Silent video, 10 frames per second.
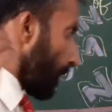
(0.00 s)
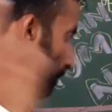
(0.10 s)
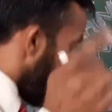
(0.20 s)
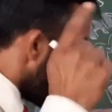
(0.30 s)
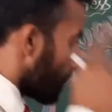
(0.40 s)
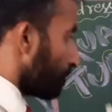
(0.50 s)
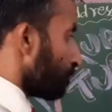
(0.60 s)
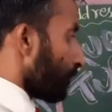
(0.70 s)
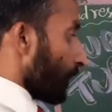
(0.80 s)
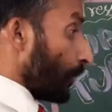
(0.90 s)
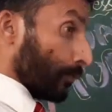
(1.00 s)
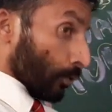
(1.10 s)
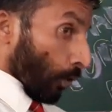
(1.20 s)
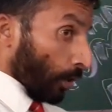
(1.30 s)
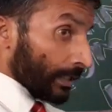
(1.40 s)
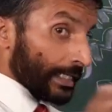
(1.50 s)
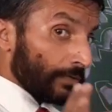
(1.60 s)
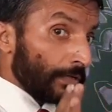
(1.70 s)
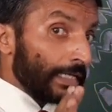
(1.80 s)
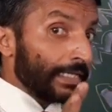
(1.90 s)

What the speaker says: But if not given